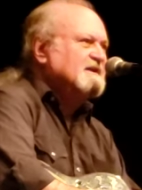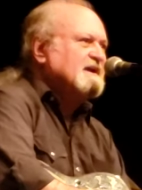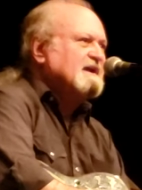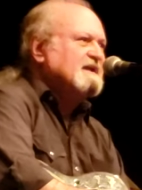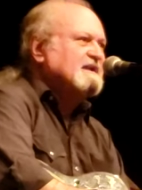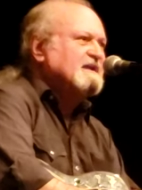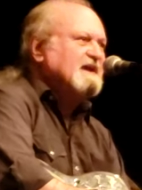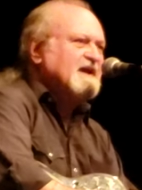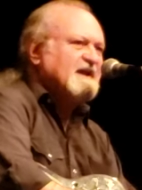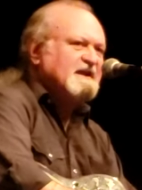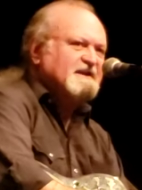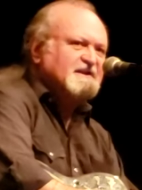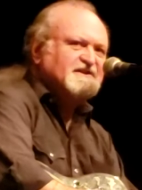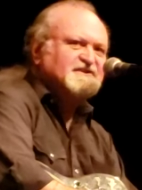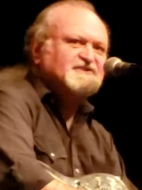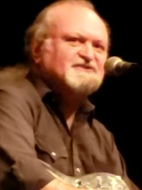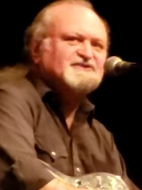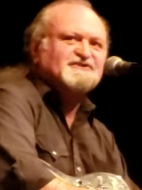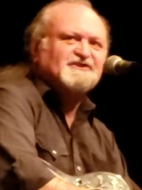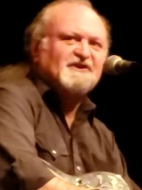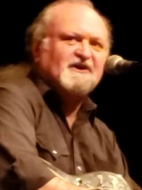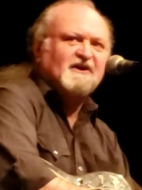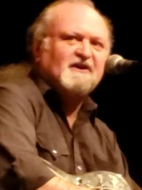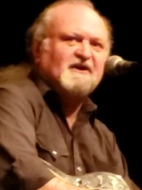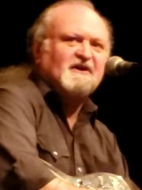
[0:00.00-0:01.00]
he had Eddie
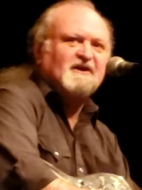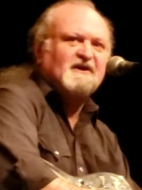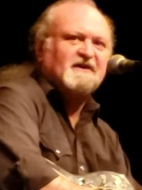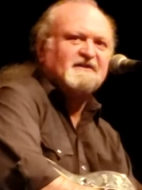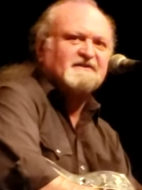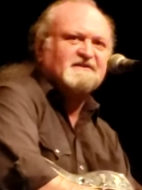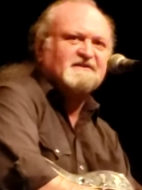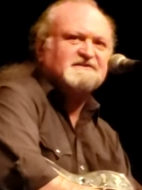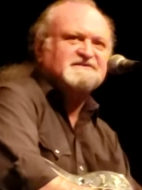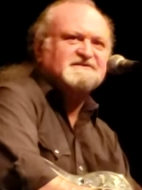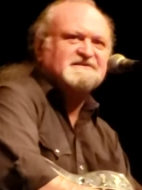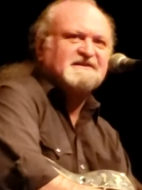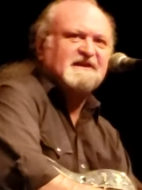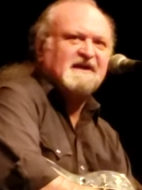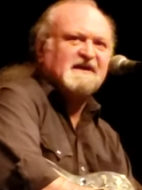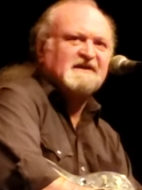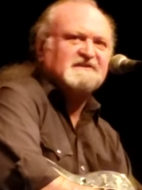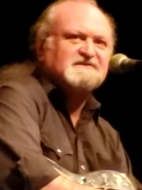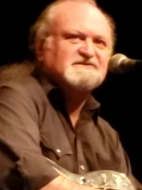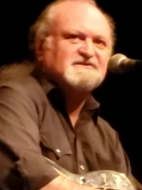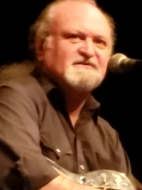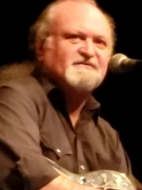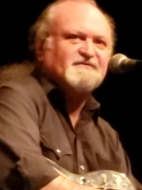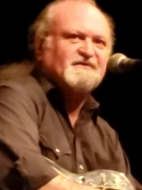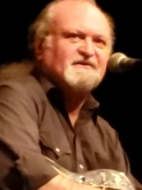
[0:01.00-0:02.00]
Shaw on the
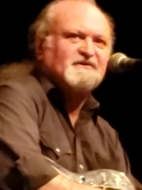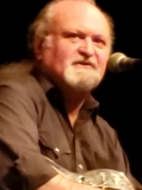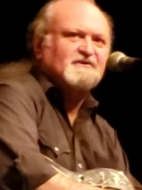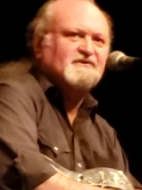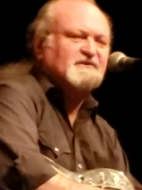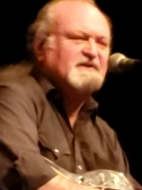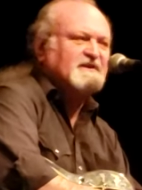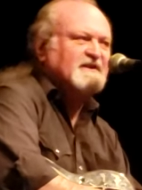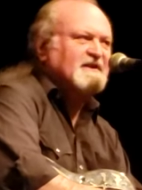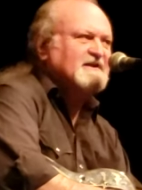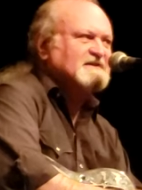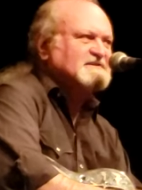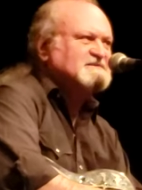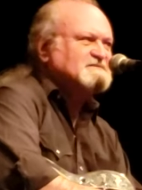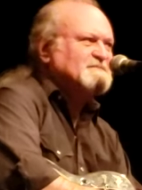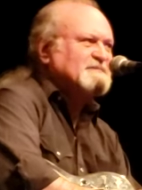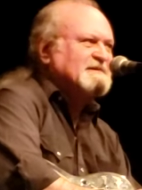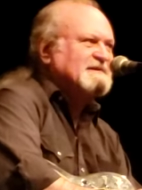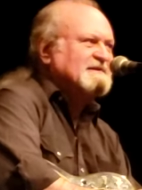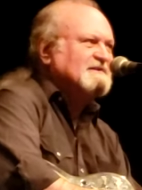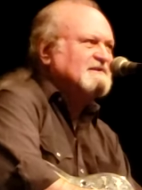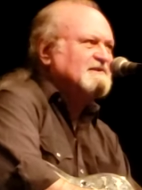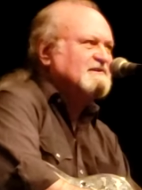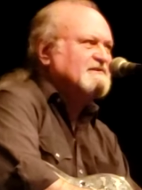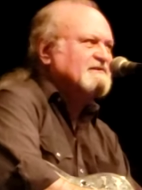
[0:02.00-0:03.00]
saxophone, and
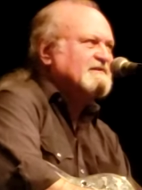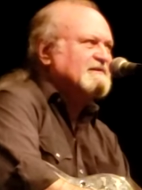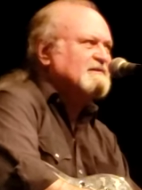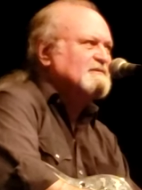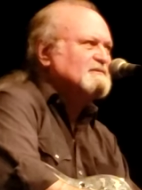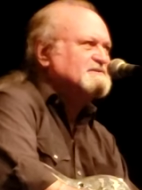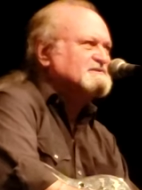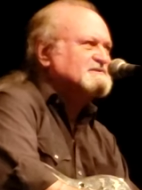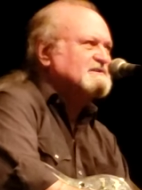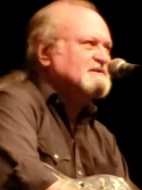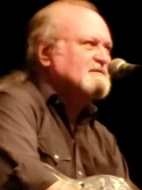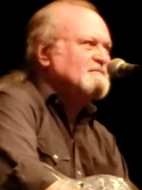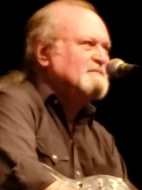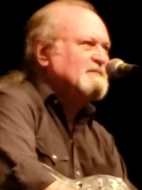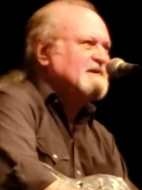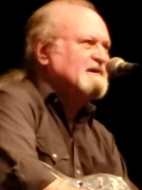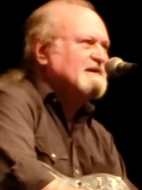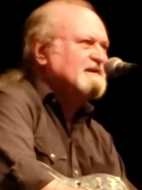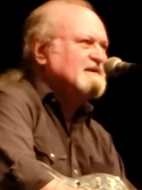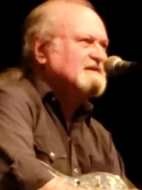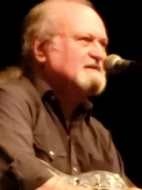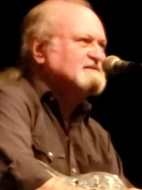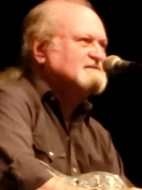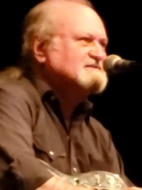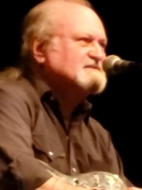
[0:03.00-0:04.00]
S.P. Leary was in the
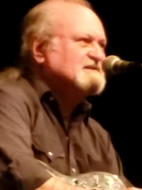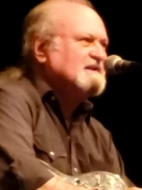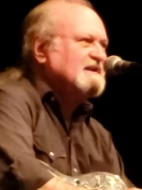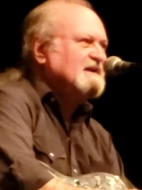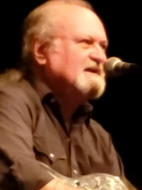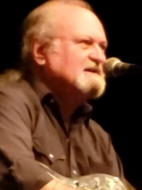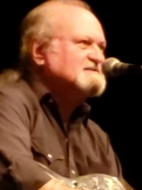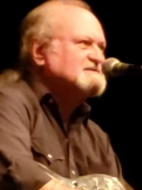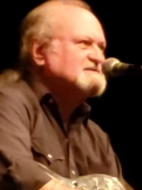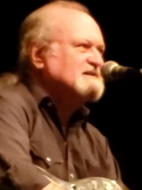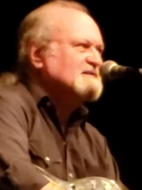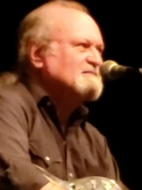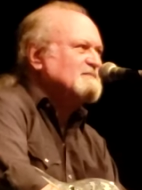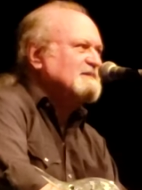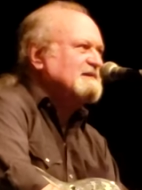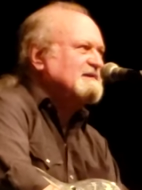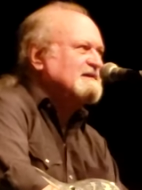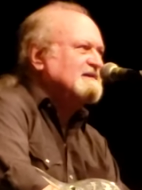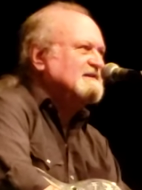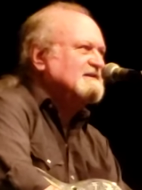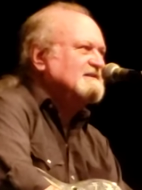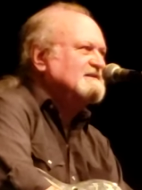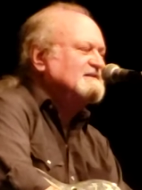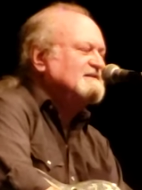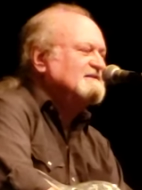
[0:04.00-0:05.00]
band, his classic
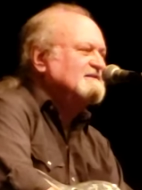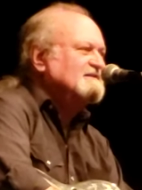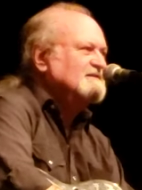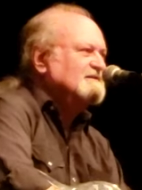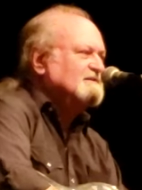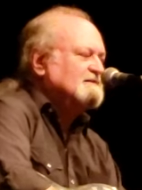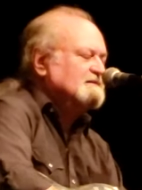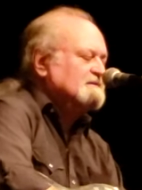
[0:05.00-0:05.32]
band, and